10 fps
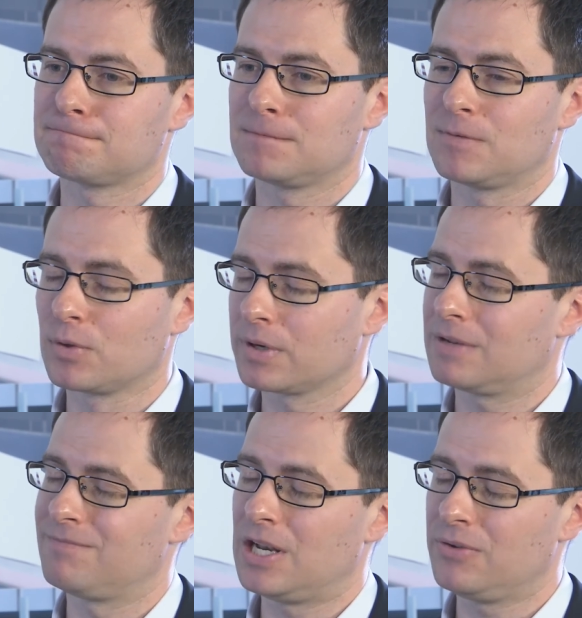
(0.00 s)
If you look
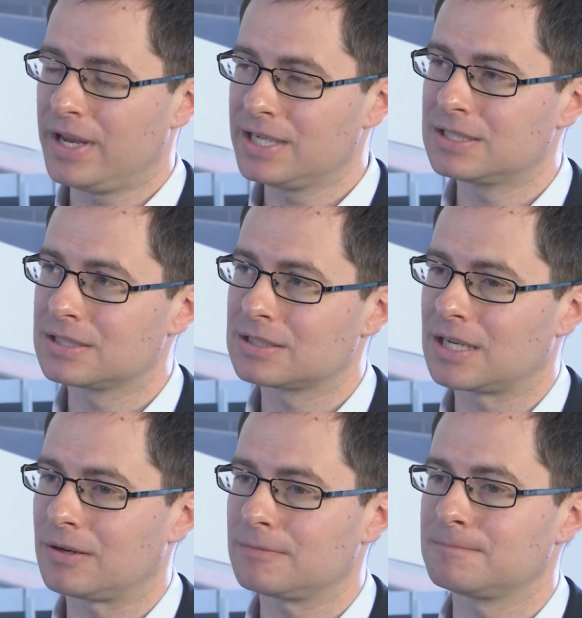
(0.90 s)
at valuations
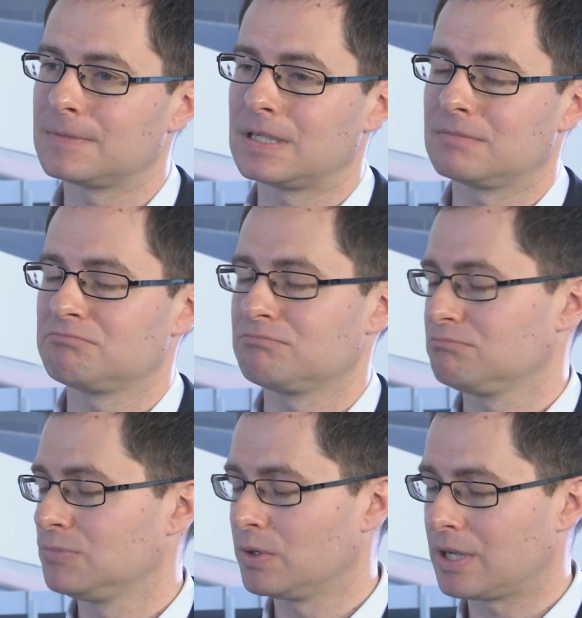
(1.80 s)
now,
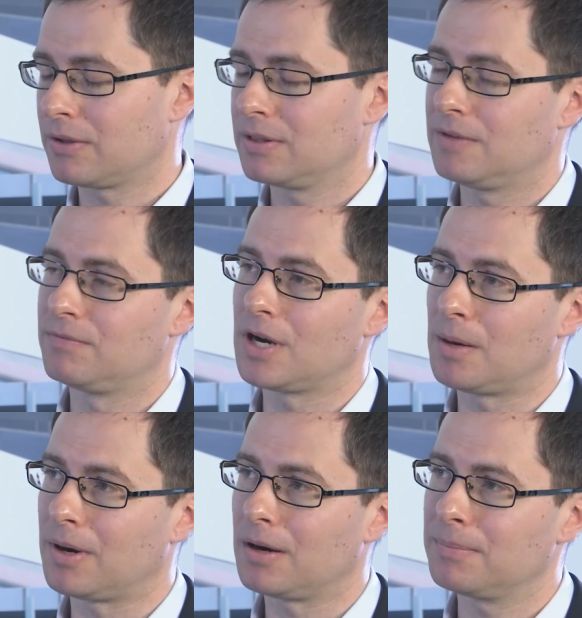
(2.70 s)
no doubt they've
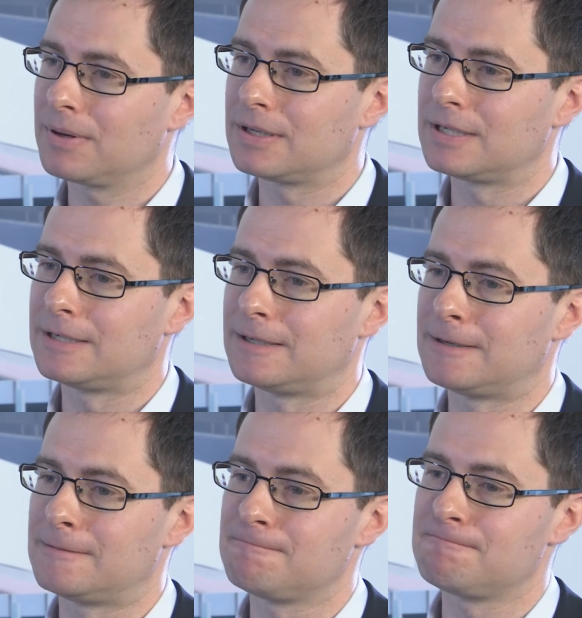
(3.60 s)
come up.
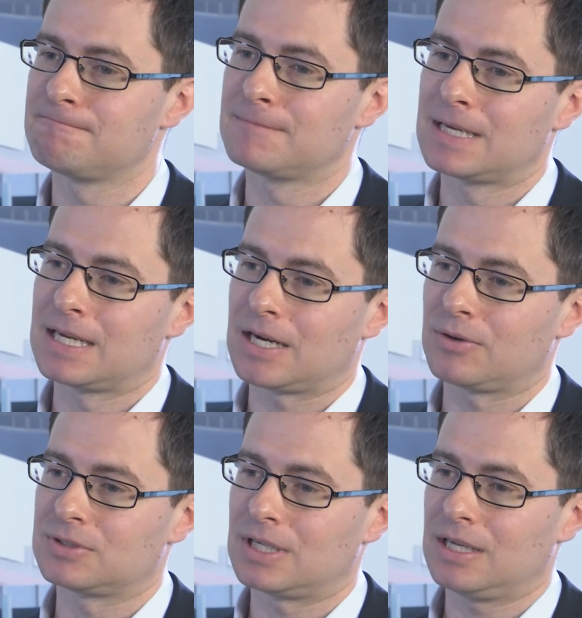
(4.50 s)
I
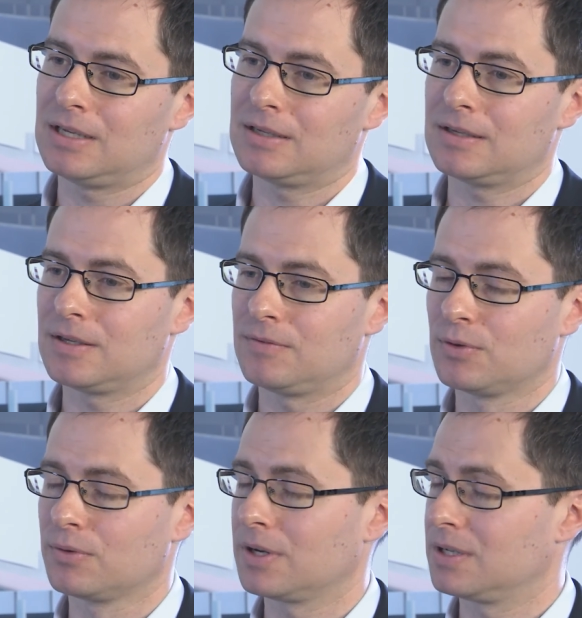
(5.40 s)
would say
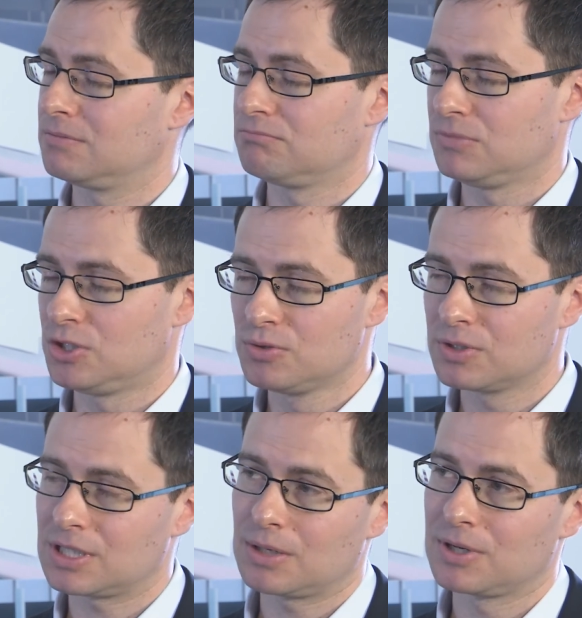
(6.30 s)
if you look at
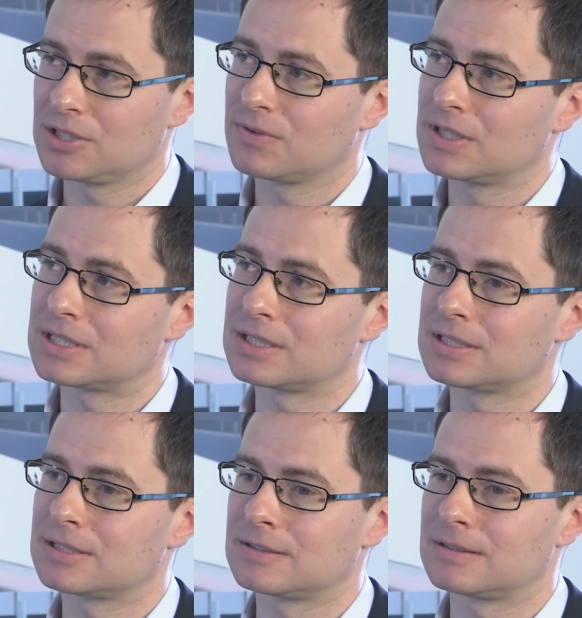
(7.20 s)
US equities, for
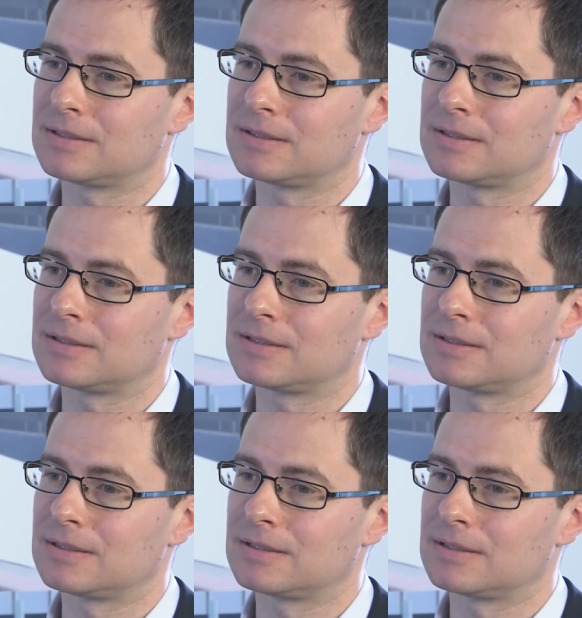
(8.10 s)
instance,